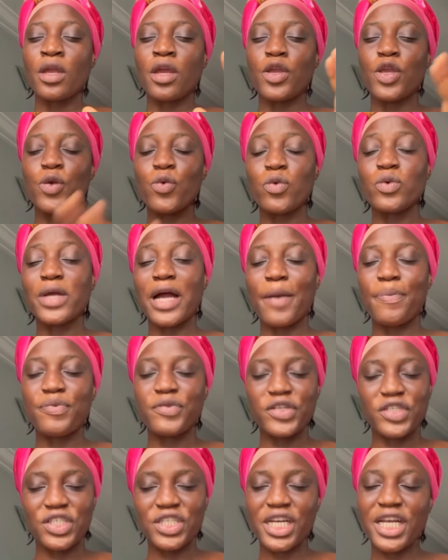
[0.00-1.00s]
You would
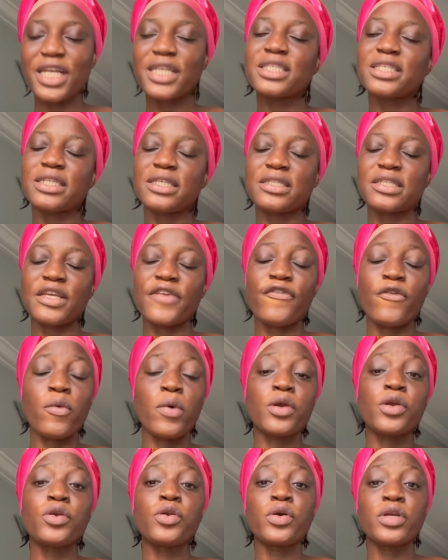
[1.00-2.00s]
appreciate it. If you
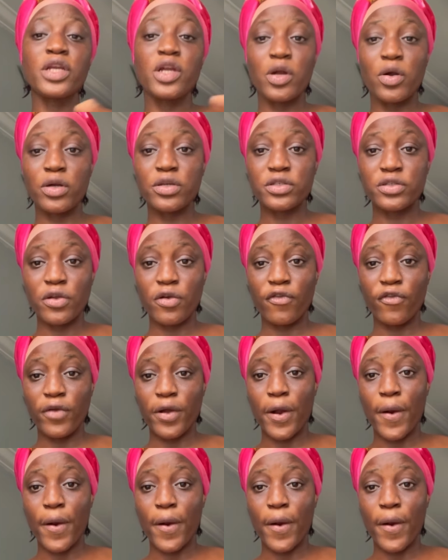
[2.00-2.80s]
want to know the cost of